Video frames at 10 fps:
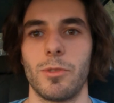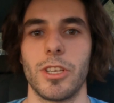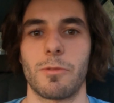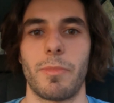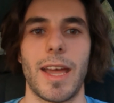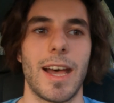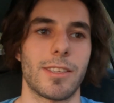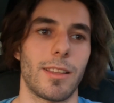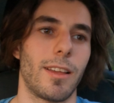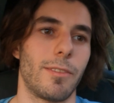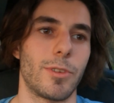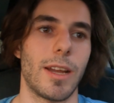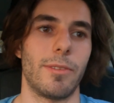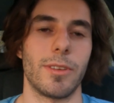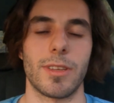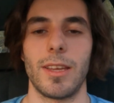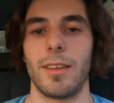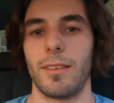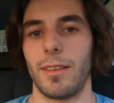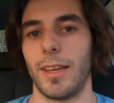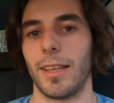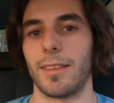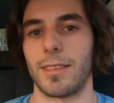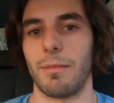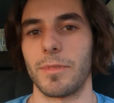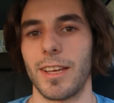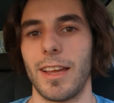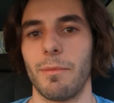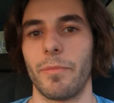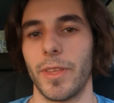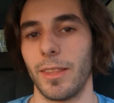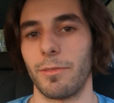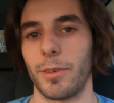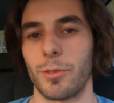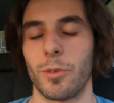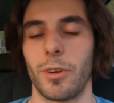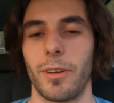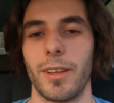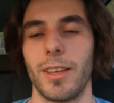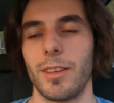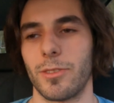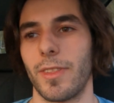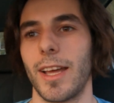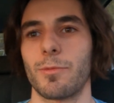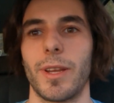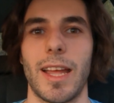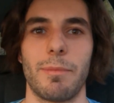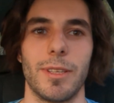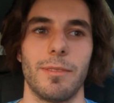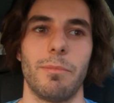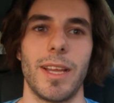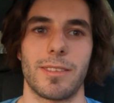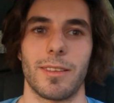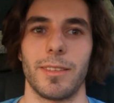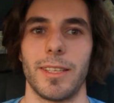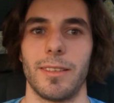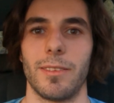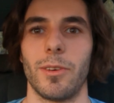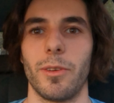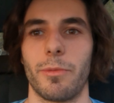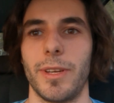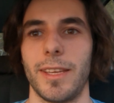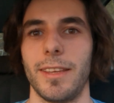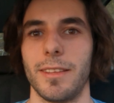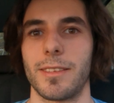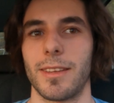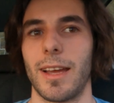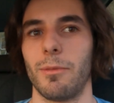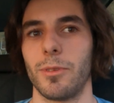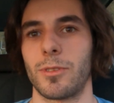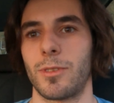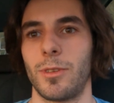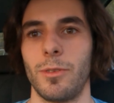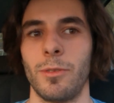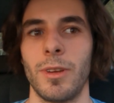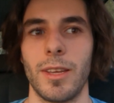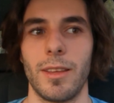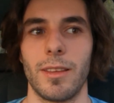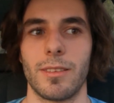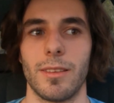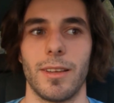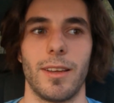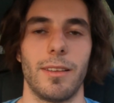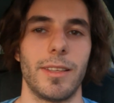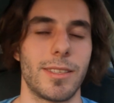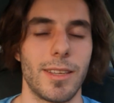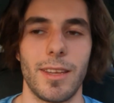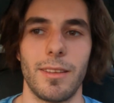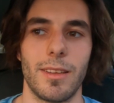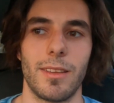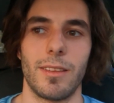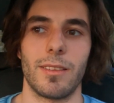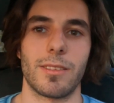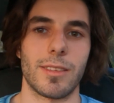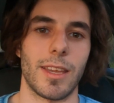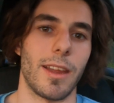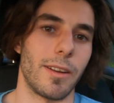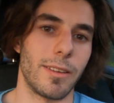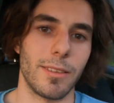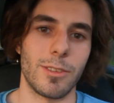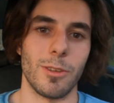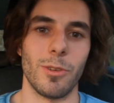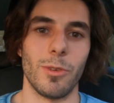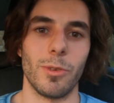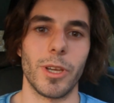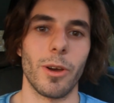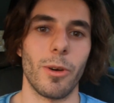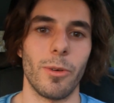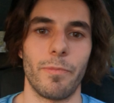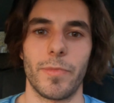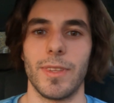to just pass a lot of drivers at the same time in the first corner. So that's what happened basically in all 3 heats. I was too, let's say, scared to go